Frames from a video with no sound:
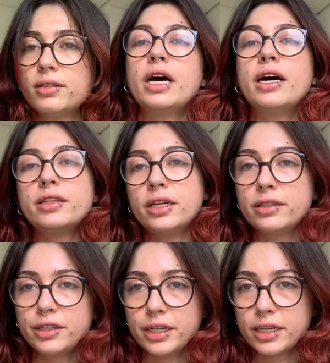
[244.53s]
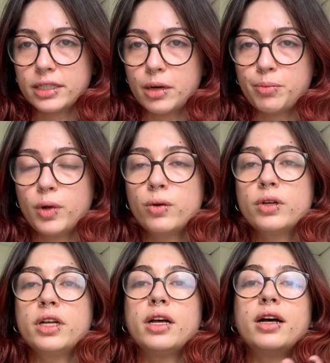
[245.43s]
Another example,
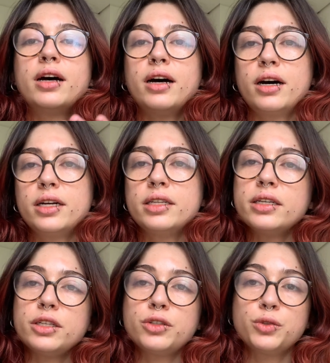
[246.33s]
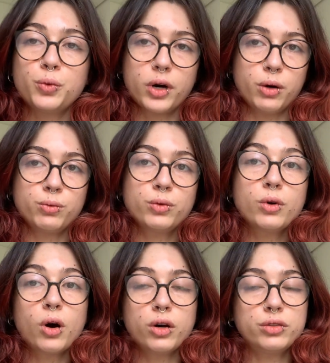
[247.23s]
Ana e João
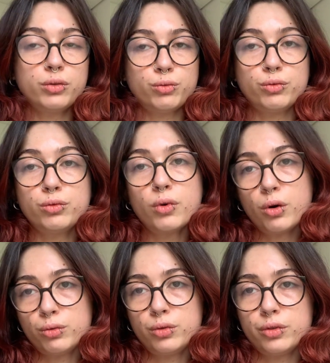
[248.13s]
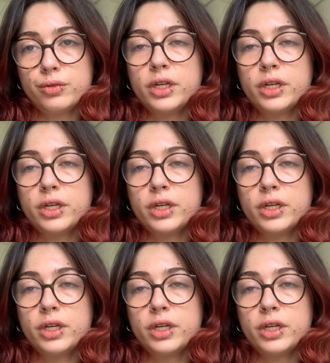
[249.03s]
gostam do outro.